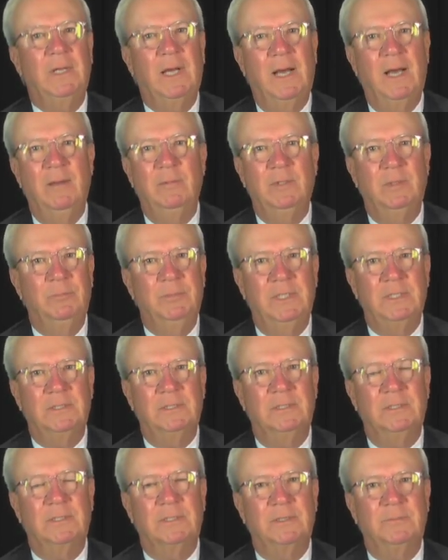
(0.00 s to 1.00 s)
time to
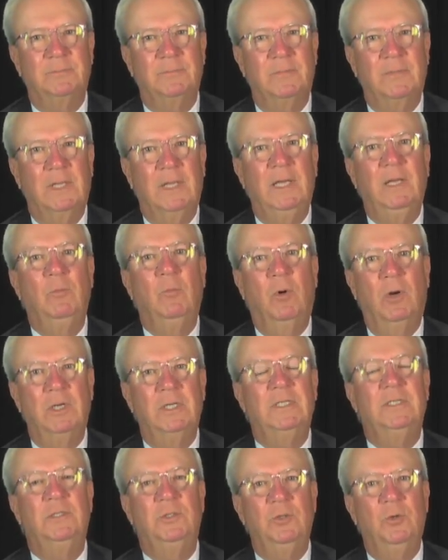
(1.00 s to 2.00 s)
business, he
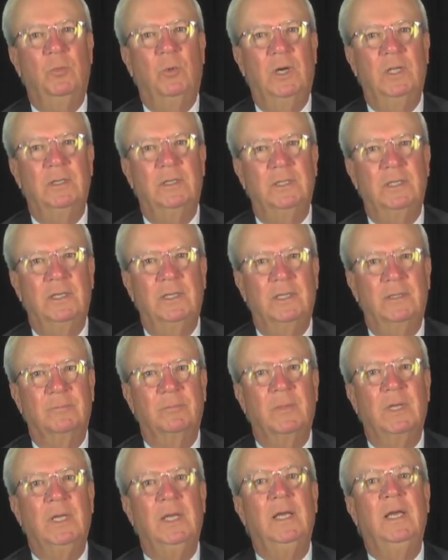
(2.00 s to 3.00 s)
wanted to do one thing,